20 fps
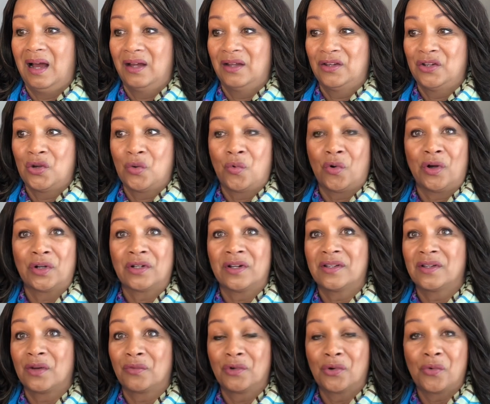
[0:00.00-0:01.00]
Your work does
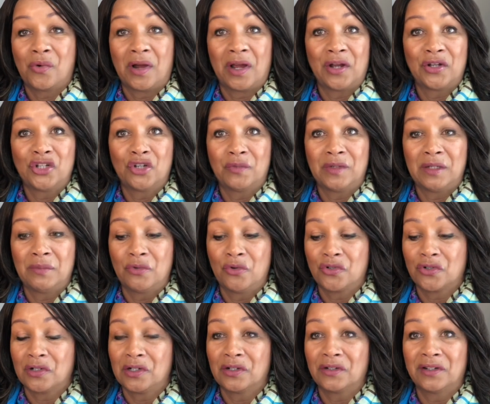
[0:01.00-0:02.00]
not require you to be
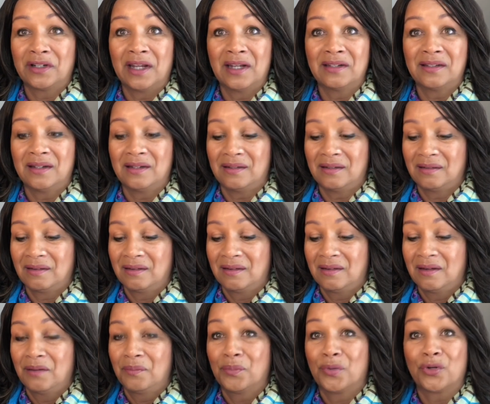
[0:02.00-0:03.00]
emotionally connected.
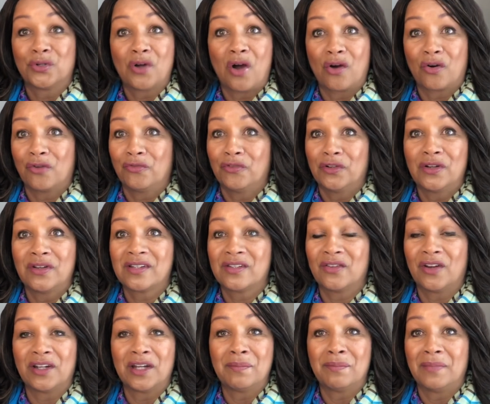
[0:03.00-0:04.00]
Pornography does
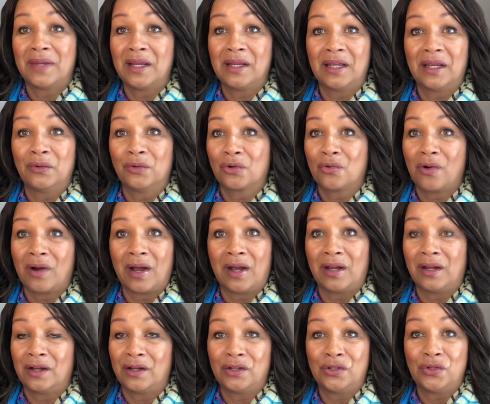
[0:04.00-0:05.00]
not
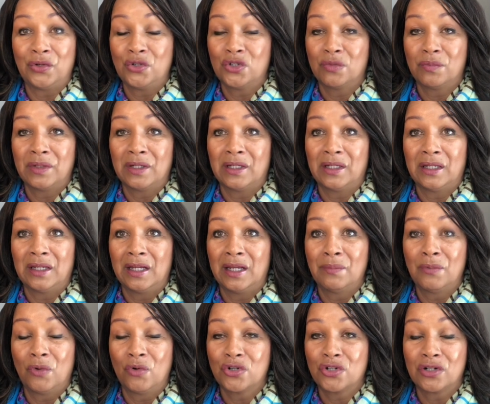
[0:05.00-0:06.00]
require you to be
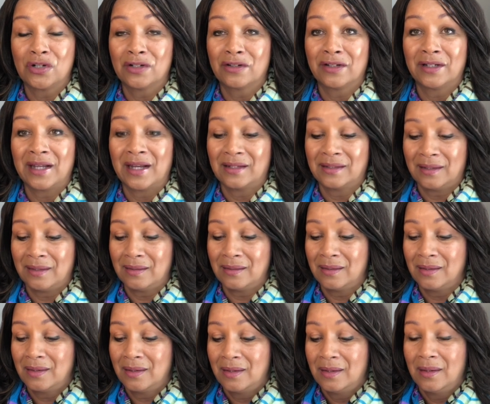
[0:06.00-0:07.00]
emotionally connected.
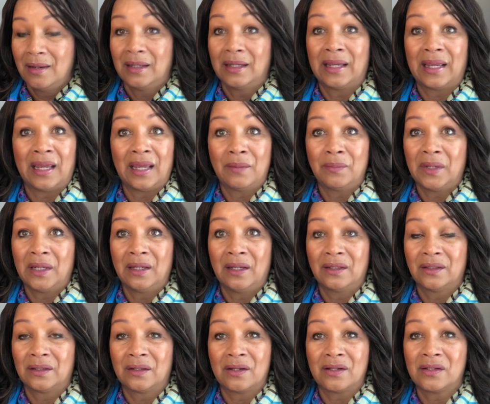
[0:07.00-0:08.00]

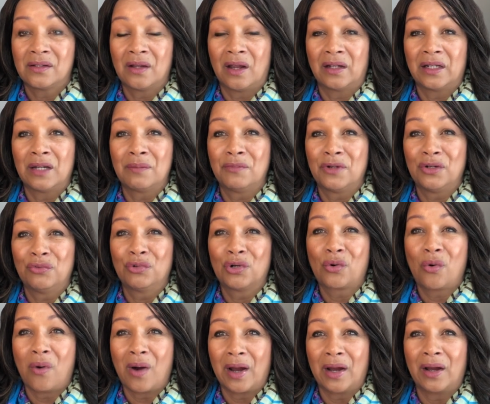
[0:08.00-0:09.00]
Gaming does not
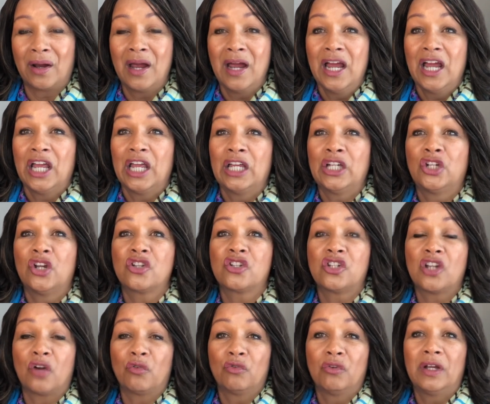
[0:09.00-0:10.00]
require, it does
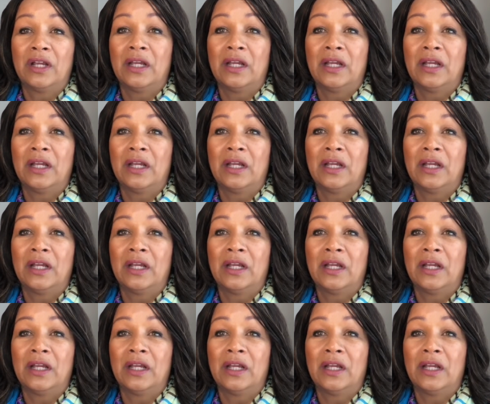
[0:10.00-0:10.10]
not,